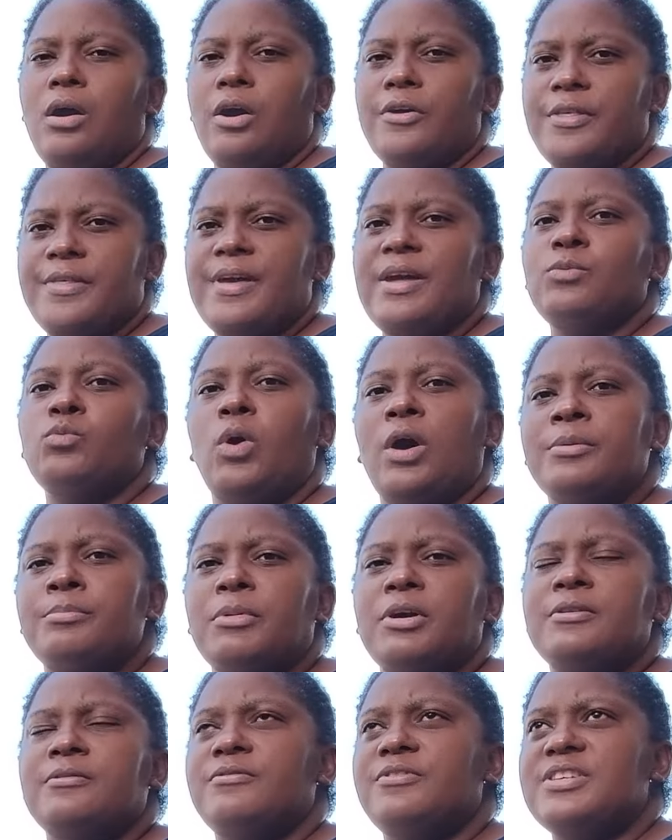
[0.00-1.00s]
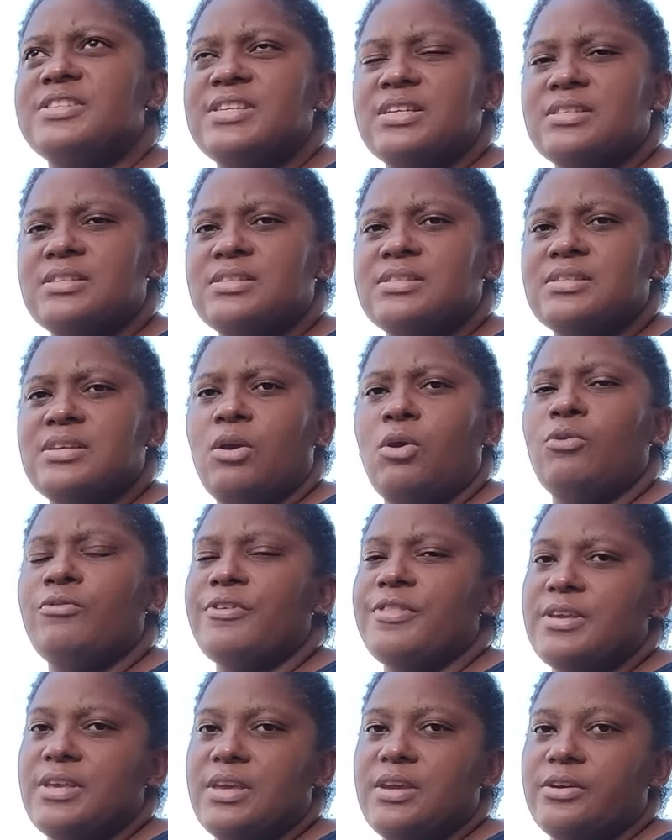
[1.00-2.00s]
Other than 1 month visits
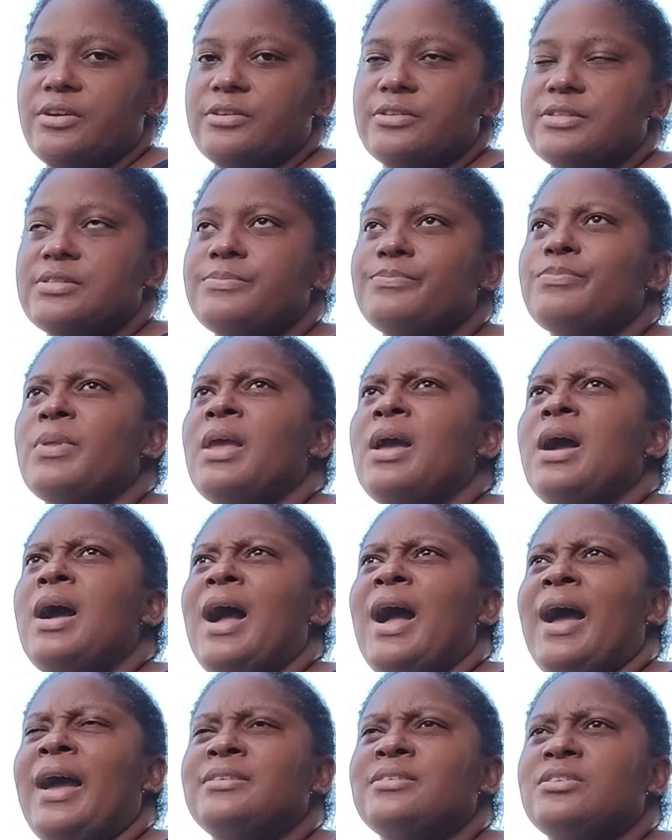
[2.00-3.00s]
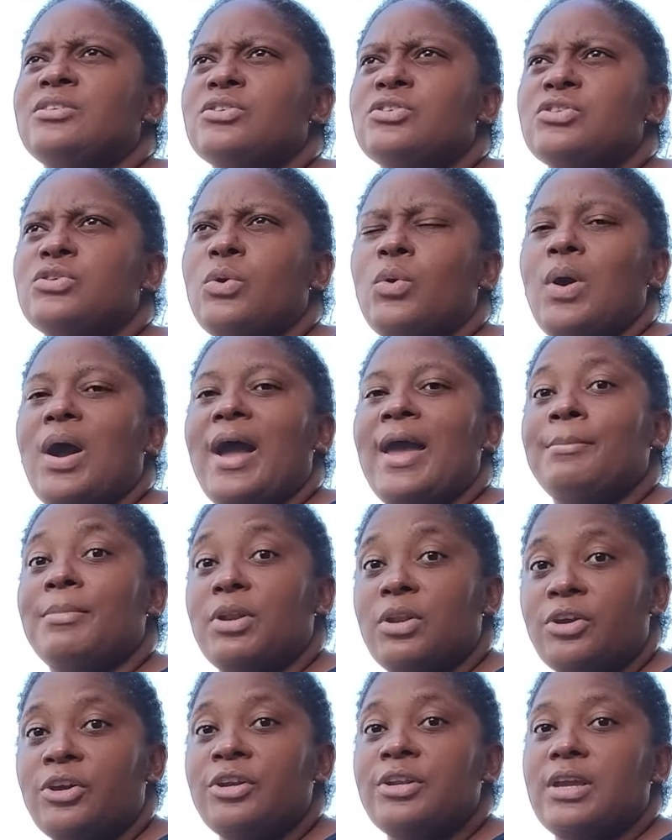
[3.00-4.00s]
over the years, And so I'm
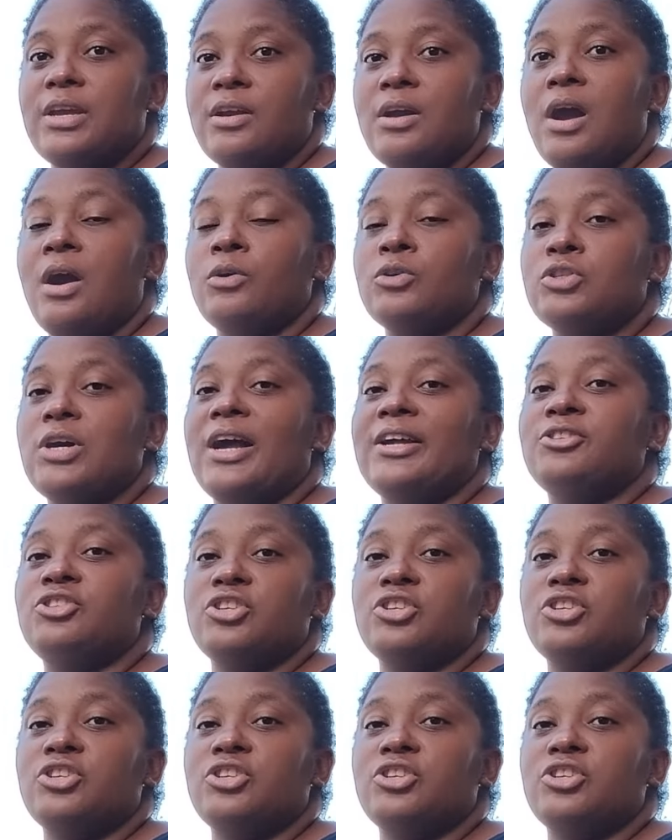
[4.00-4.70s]
learning how to